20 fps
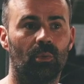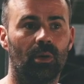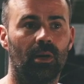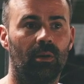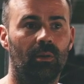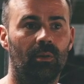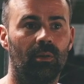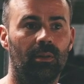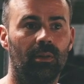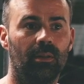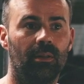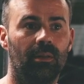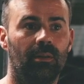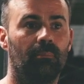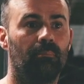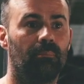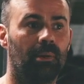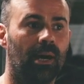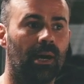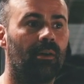well,
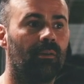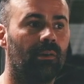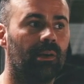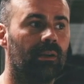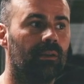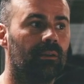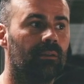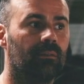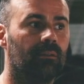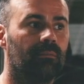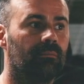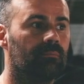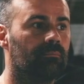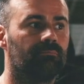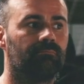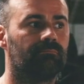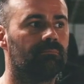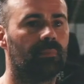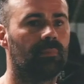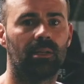barring
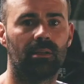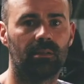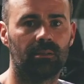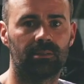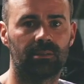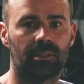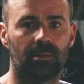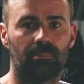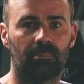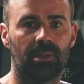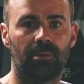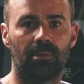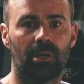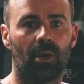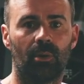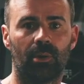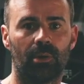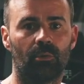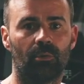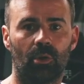something
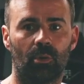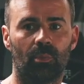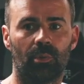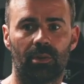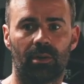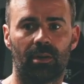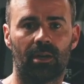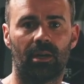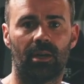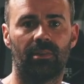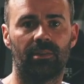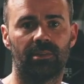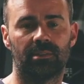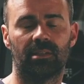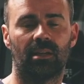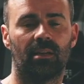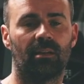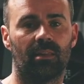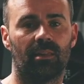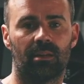going wrong with the car that's
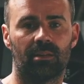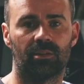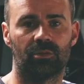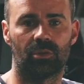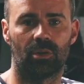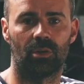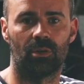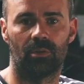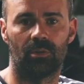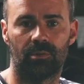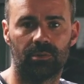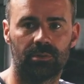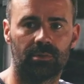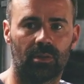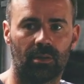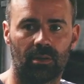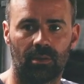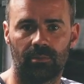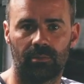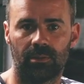out of their control.
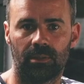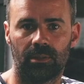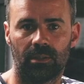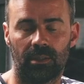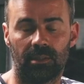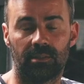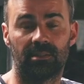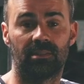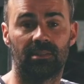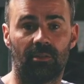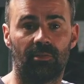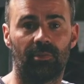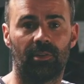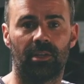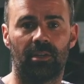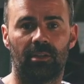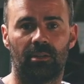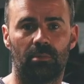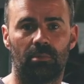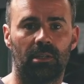So it's definitely
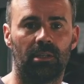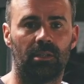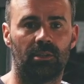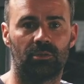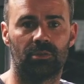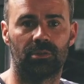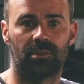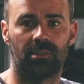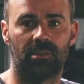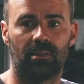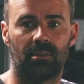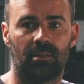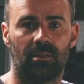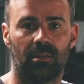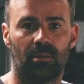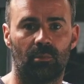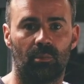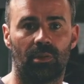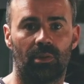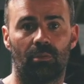going to be an interesting
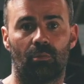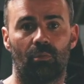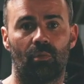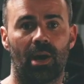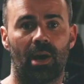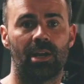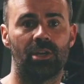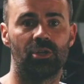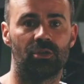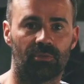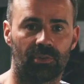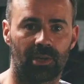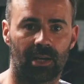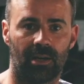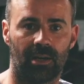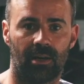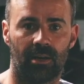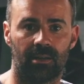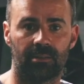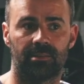thing with a range of
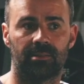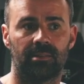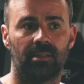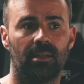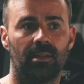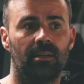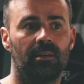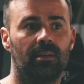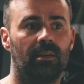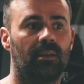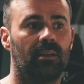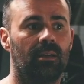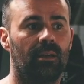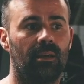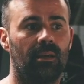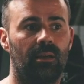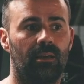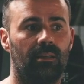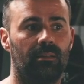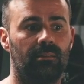cars,
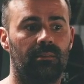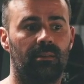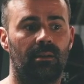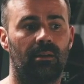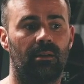and